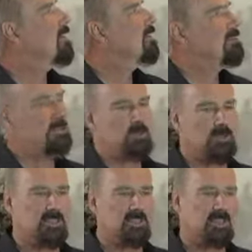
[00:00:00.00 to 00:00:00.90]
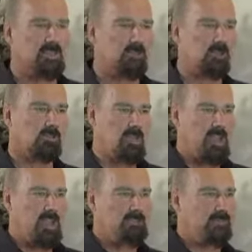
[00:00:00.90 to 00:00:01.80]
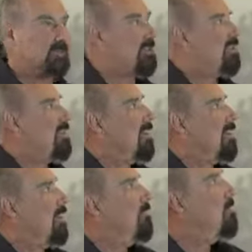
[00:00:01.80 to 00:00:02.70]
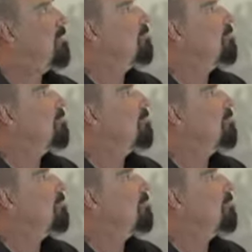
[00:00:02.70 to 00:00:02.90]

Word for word: can do this kind of grey, fuzzy thinking.